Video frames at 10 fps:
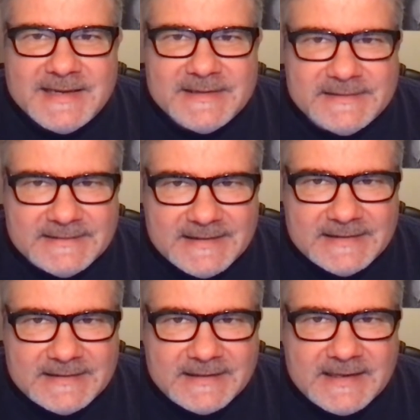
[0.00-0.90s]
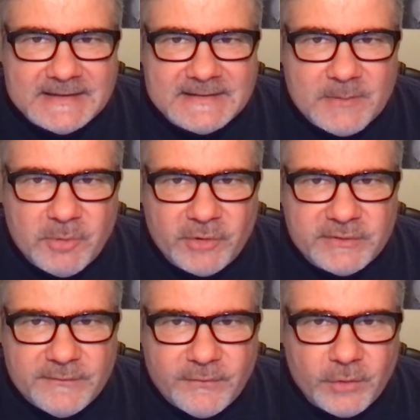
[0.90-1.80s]
sinned against that
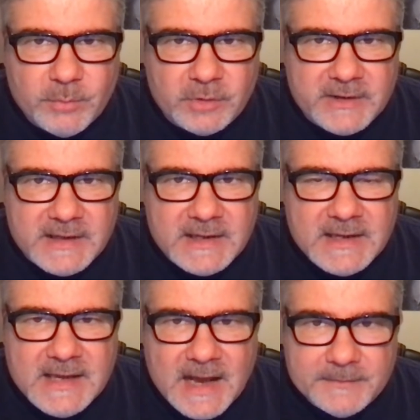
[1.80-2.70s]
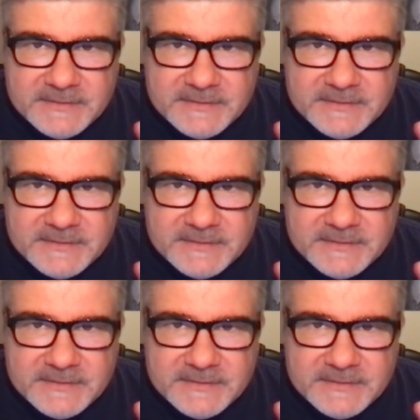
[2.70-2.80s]
person verbally. I'm